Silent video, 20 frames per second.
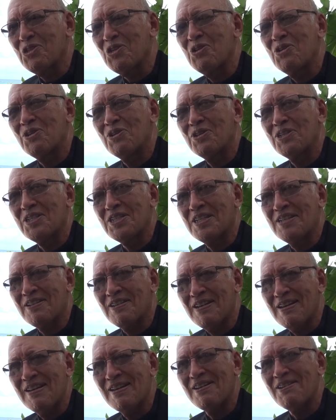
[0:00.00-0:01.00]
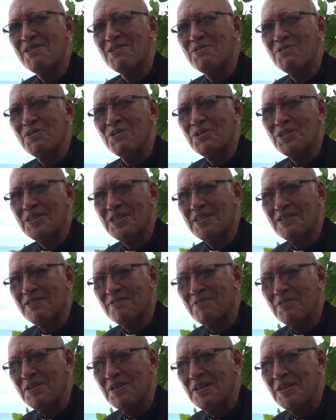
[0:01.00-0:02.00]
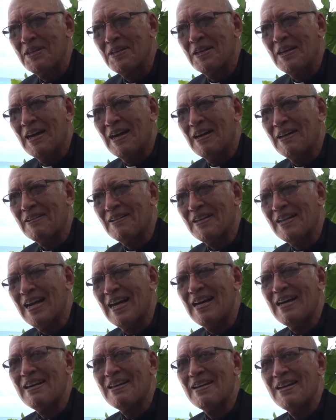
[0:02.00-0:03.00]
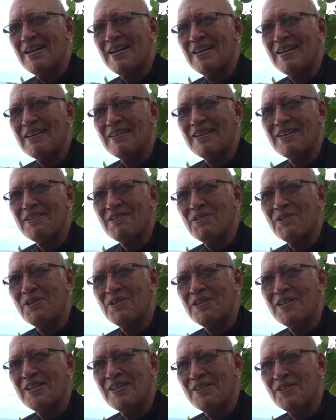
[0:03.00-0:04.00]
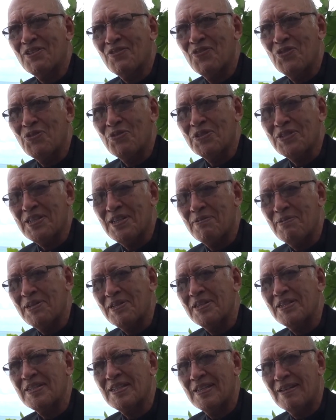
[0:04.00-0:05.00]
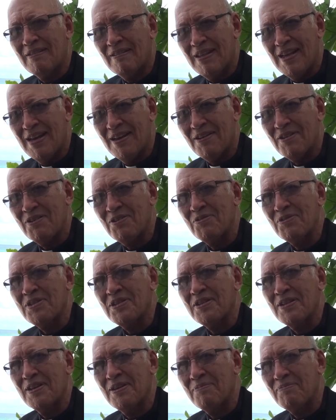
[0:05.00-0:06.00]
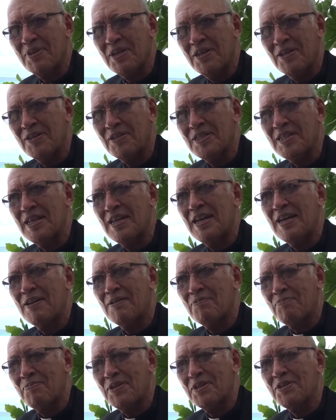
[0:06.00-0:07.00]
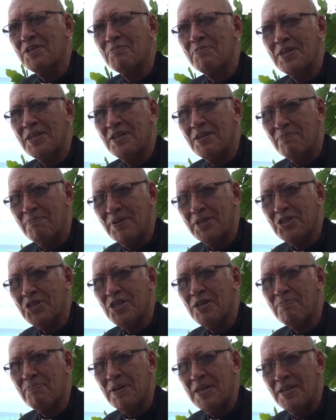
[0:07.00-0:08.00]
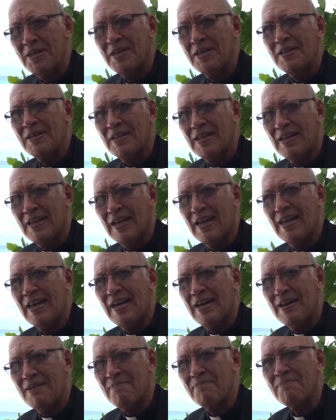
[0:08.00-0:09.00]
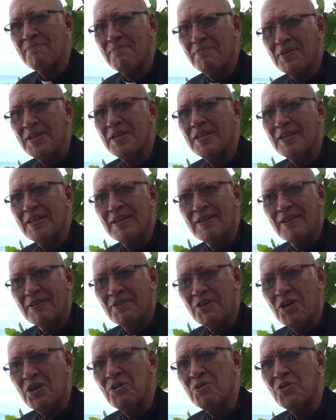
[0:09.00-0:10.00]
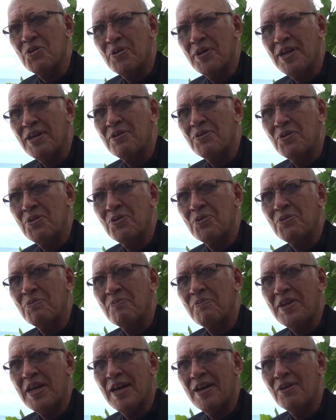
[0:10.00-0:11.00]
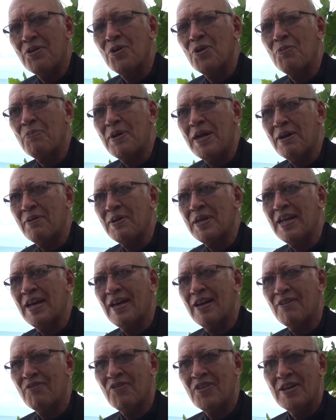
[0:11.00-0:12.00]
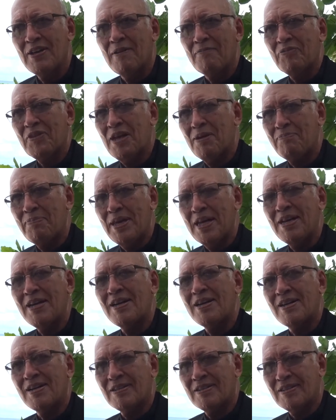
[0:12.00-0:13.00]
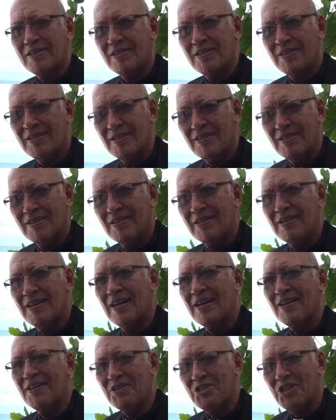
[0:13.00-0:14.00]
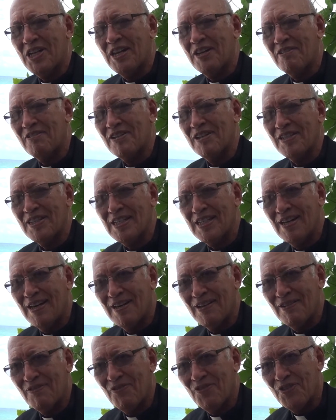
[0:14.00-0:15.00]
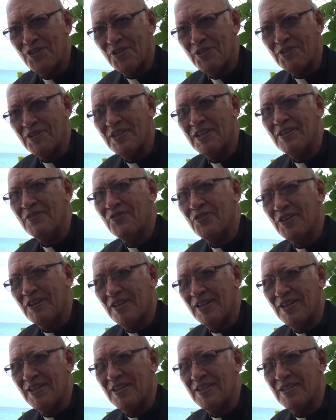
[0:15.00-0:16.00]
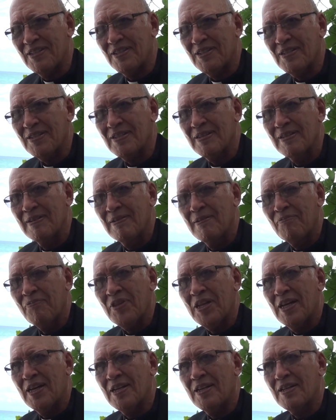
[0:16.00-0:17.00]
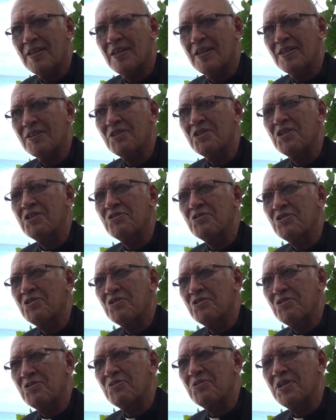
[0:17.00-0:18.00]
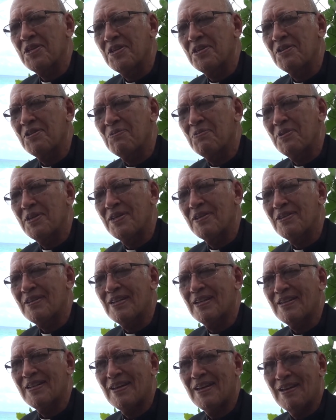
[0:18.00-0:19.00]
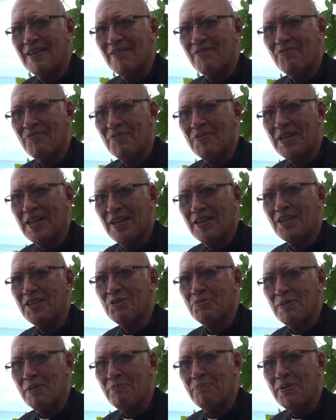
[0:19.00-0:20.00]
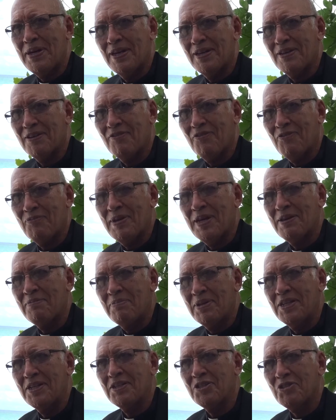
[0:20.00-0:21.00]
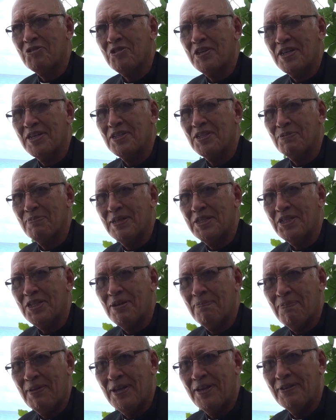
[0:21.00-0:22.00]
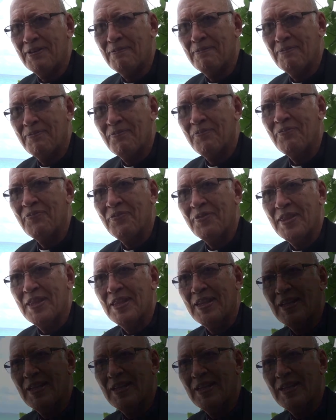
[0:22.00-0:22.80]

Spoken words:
George and Carlos and Gaia and all these folks. I want to say thank you to them, because they helped me to be the bishop that I am. Now going home, I hope I will have a big heart and a generous heart for others, and continue to do the good work that has been part of my ministry as bishop here.